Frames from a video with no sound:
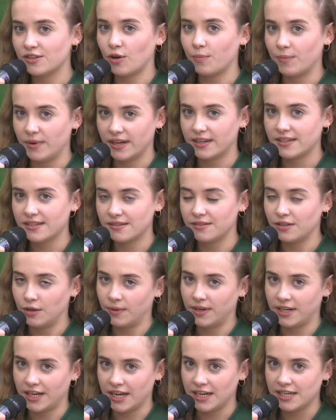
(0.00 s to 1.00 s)
topics
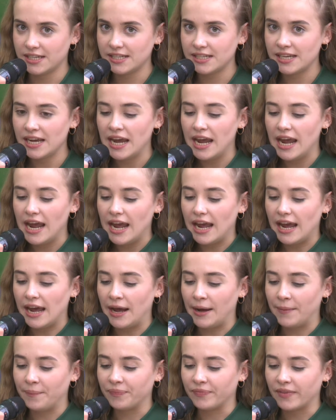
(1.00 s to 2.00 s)
nowadays.
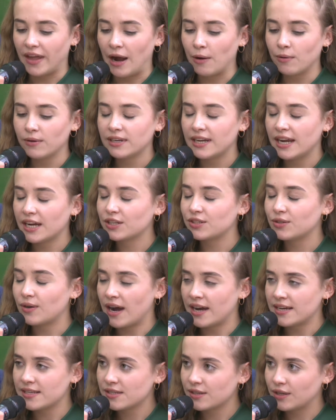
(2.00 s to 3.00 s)
Um, I would like
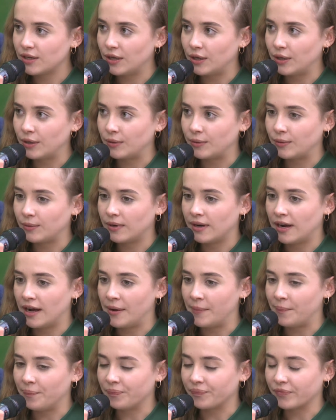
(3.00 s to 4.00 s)
to ask you
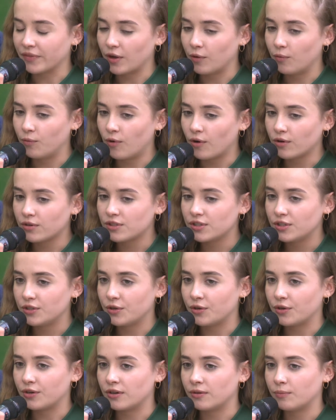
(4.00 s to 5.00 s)
um,
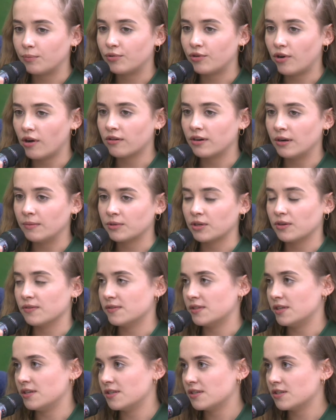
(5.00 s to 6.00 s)
what your program
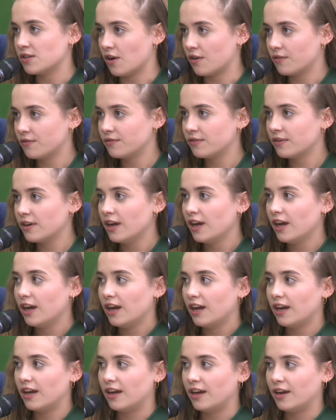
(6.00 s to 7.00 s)
consists of,
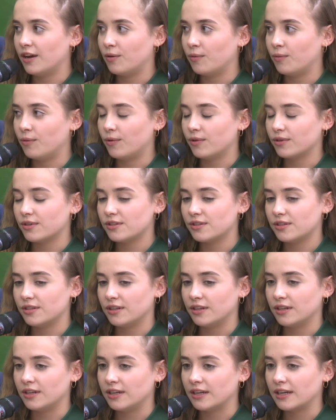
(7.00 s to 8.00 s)
uh, what
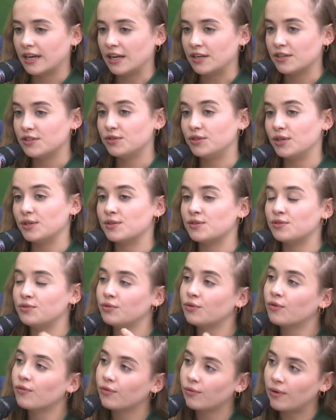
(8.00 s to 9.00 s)
uh, can students
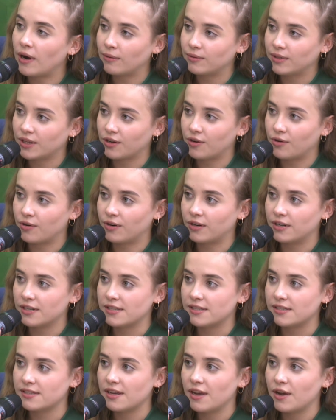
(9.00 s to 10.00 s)
do throughout the
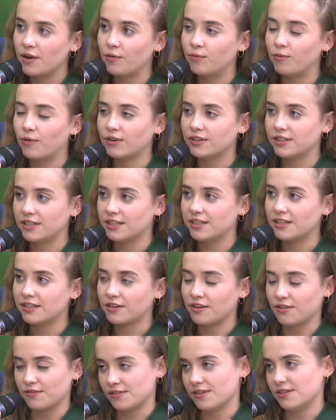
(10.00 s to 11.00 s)
course, what
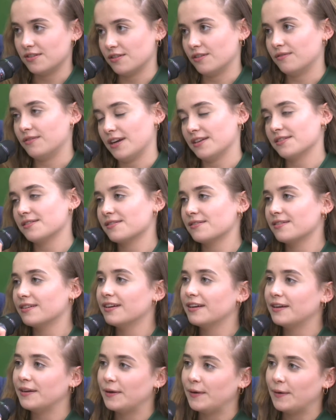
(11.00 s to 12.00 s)
it consists of, yes.
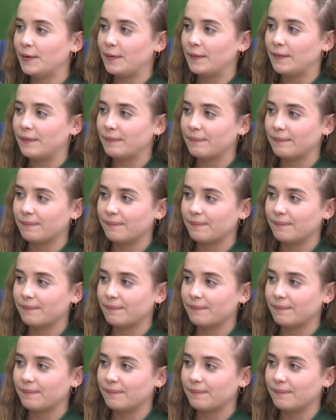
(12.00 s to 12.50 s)
Okay,